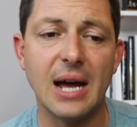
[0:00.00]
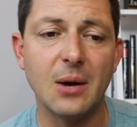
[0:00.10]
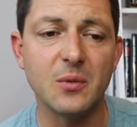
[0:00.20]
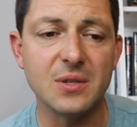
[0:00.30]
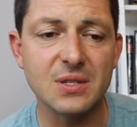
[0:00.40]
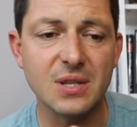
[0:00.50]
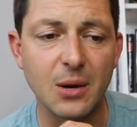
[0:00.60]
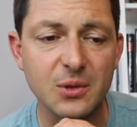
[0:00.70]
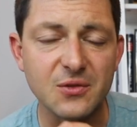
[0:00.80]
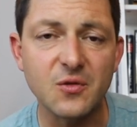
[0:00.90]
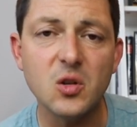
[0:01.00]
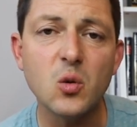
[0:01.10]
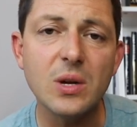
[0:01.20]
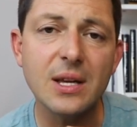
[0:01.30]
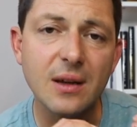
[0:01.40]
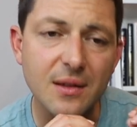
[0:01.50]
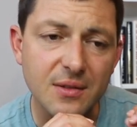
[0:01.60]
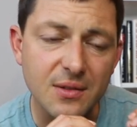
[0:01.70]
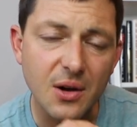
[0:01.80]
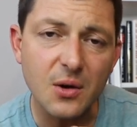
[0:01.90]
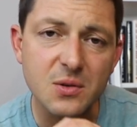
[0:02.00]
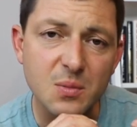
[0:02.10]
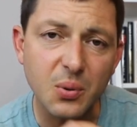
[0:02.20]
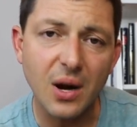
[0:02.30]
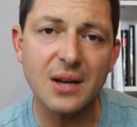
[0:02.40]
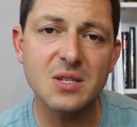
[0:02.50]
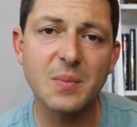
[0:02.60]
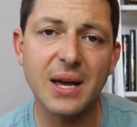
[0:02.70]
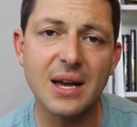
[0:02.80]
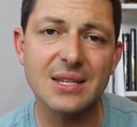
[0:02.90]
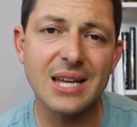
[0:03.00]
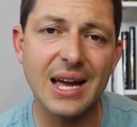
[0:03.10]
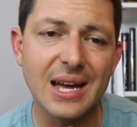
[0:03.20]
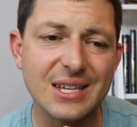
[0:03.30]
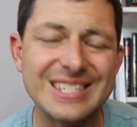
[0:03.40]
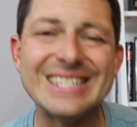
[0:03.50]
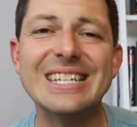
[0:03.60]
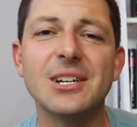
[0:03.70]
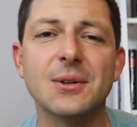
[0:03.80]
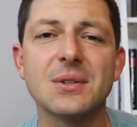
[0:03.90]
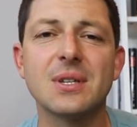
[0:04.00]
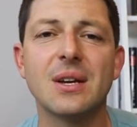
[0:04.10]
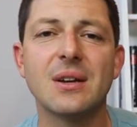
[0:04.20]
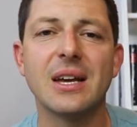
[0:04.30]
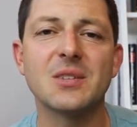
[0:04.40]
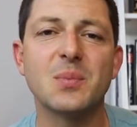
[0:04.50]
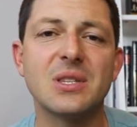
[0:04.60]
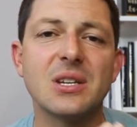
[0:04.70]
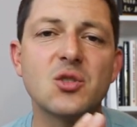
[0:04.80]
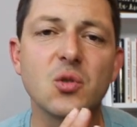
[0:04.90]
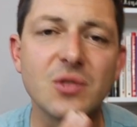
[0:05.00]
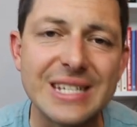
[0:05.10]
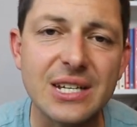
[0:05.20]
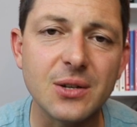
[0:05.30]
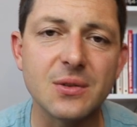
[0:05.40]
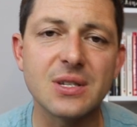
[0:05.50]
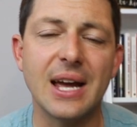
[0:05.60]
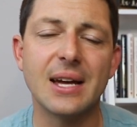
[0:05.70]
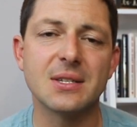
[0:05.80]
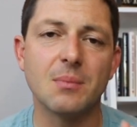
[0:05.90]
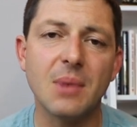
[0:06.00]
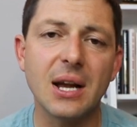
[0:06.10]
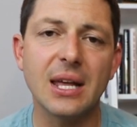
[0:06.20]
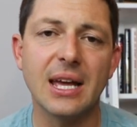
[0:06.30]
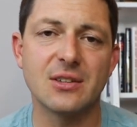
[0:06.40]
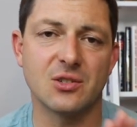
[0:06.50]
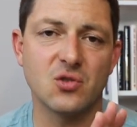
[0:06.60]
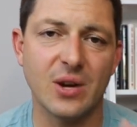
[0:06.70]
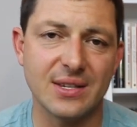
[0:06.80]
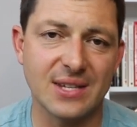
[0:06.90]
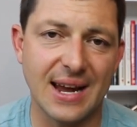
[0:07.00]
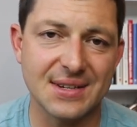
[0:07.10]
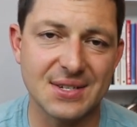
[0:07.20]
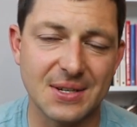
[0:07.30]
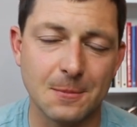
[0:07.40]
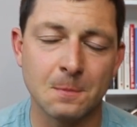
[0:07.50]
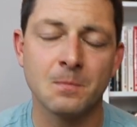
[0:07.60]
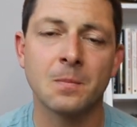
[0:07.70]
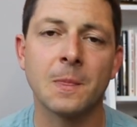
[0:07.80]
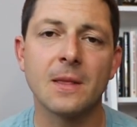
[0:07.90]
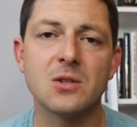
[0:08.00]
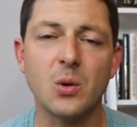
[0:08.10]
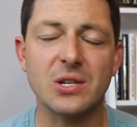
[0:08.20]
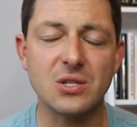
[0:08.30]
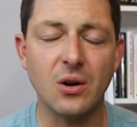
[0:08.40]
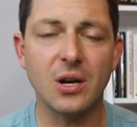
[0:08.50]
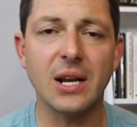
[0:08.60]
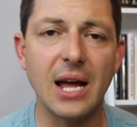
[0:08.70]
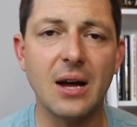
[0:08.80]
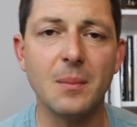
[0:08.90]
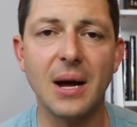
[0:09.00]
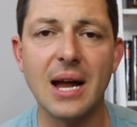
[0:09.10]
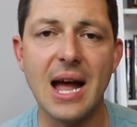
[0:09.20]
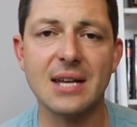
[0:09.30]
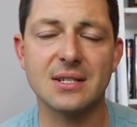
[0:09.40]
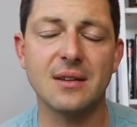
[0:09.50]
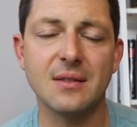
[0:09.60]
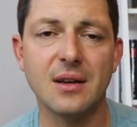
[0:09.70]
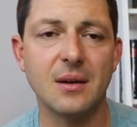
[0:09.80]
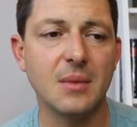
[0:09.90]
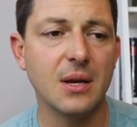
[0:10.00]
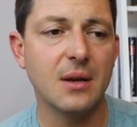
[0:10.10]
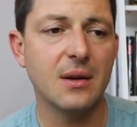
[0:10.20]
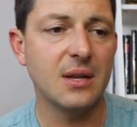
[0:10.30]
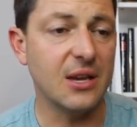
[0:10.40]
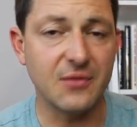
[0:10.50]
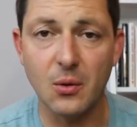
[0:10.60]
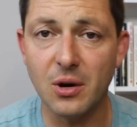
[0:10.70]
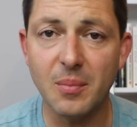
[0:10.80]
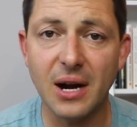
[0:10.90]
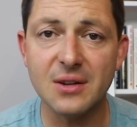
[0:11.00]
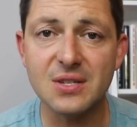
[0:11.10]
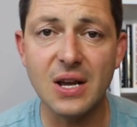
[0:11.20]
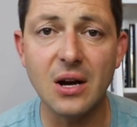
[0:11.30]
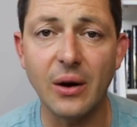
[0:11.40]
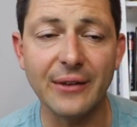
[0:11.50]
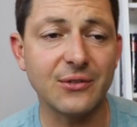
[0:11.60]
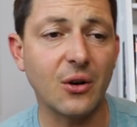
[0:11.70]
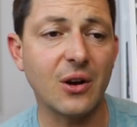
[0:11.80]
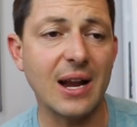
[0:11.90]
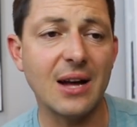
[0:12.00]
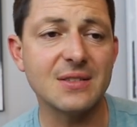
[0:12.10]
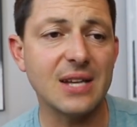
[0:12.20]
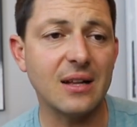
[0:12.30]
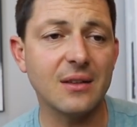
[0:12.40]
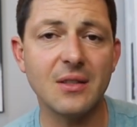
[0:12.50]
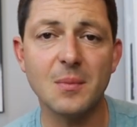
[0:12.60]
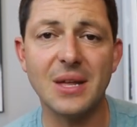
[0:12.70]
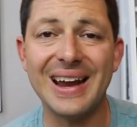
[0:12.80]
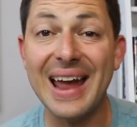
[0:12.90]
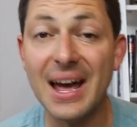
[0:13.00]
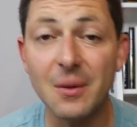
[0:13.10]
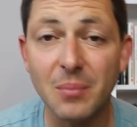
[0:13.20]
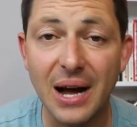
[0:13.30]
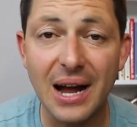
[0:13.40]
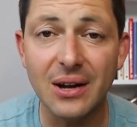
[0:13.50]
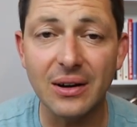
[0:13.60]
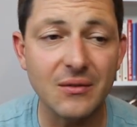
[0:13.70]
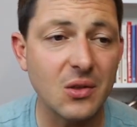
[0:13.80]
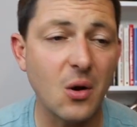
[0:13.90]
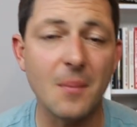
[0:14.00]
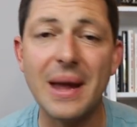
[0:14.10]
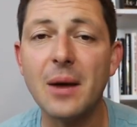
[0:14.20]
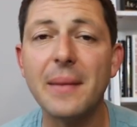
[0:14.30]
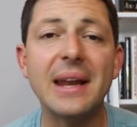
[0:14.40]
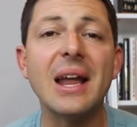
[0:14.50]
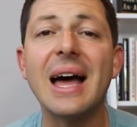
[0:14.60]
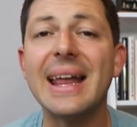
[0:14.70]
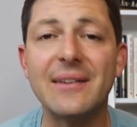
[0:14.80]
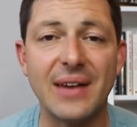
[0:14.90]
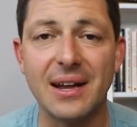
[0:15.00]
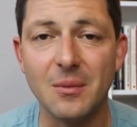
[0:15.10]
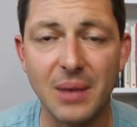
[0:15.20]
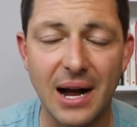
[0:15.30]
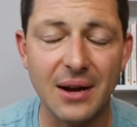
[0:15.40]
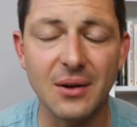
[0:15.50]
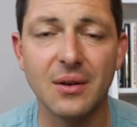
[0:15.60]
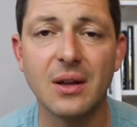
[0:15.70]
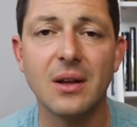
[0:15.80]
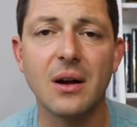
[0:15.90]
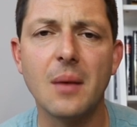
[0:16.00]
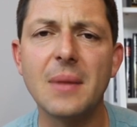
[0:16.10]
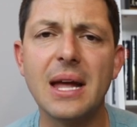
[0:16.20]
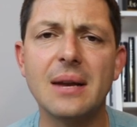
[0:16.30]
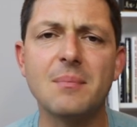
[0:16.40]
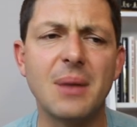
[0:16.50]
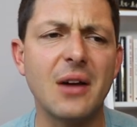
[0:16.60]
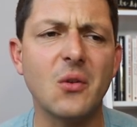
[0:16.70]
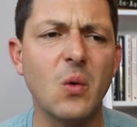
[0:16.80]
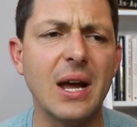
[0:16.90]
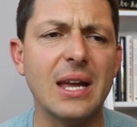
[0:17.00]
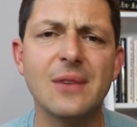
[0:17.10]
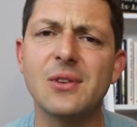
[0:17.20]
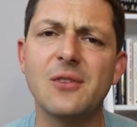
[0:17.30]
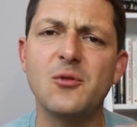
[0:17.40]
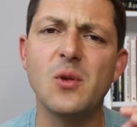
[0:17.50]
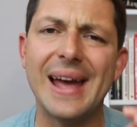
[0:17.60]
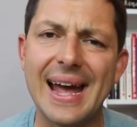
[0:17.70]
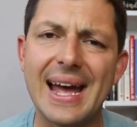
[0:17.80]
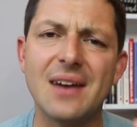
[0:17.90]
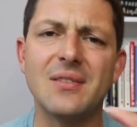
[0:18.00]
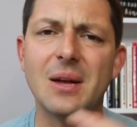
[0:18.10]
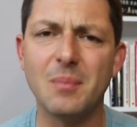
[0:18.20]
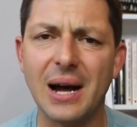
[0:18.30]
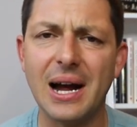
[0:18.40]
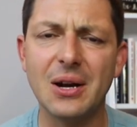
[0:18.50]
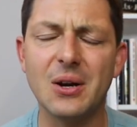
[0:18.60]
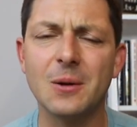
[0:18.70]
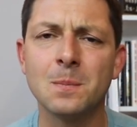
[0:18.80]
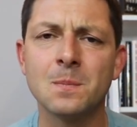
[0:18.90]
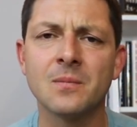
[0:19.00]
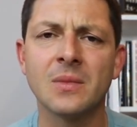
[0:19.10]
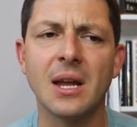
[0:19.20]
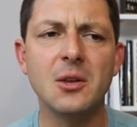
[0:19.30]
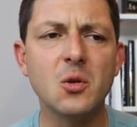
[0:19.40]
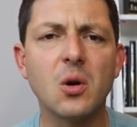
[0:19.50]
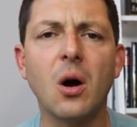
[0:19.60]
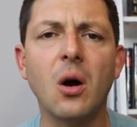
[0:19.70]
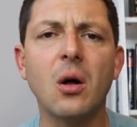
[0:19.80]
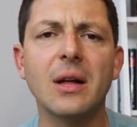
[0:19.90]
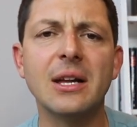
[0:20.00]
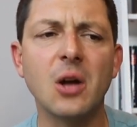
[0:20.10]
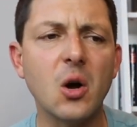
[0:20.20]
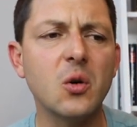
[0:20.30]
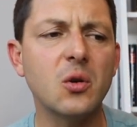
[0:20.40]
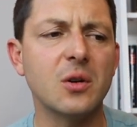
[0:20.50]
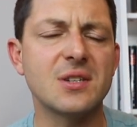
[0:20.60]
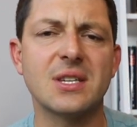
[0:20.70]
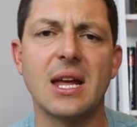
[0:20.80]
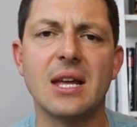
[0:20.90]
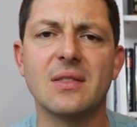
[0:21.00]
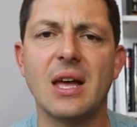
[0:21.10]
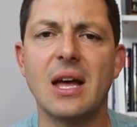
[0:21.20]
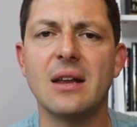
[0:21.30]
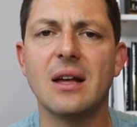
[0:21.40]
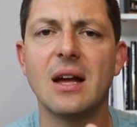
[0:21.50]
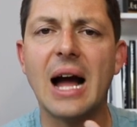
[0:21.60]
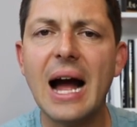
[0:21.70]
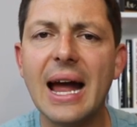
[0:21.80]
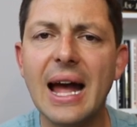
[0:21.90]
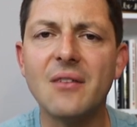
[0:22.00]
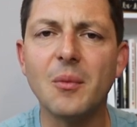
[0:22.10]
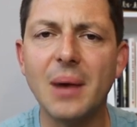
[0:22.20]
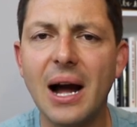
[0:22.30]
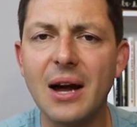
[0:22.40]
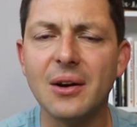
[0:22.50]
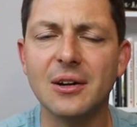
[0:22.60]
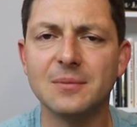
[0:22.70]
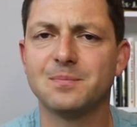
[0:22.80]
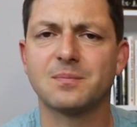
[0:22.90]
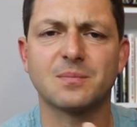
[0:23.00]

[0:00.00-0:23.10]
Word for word: I was I was viewing those prospects as deals, as potential deals, as money, as a transaction. So I started out by asking them if they want to buy or sell. I started out telling them that I had a buyer, even though I may or may not have had a buyer. Um, and by the way, even if you have a buyer and you call an owner saying that I have a buyer,